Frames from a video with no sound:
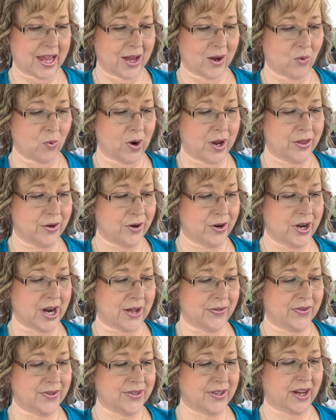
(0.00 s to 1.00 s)
Whether or
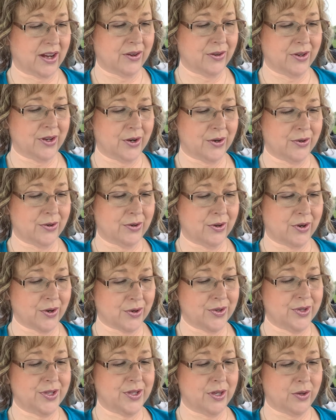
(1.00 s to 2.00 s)
not the scale do,
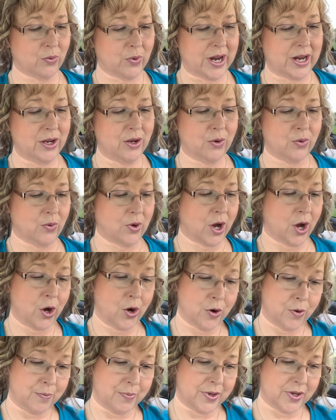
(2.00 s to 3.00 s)
goes the way you
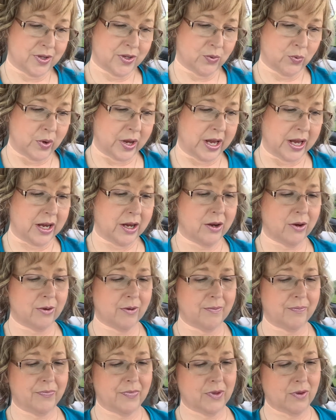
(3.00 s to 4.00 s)
hope this week,
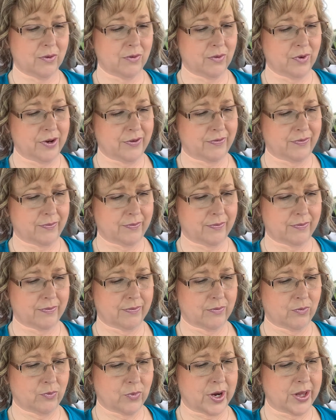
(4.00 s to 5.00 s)
ref,
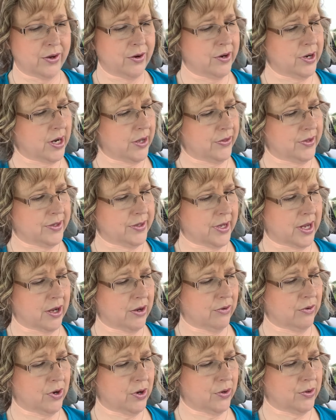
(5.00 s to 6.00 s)
whether or not the
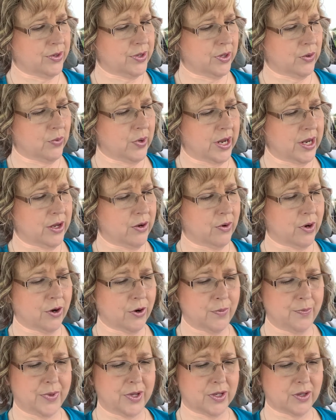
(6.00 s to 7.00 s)
scale goes the way you
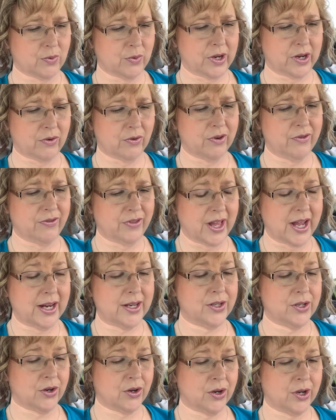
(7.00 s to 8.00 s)
hope this week,
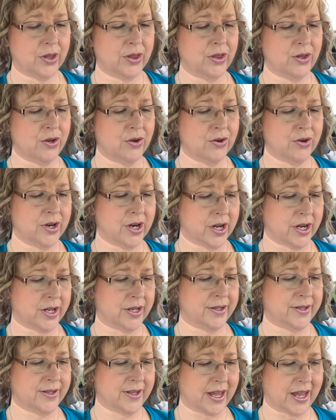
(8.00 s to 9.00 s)
reflect on your
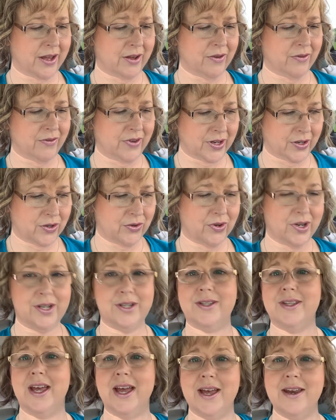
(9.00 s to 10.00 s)
non-scale
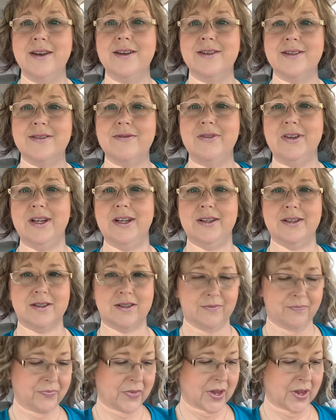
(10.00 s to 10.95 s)
victories, the N S Vs.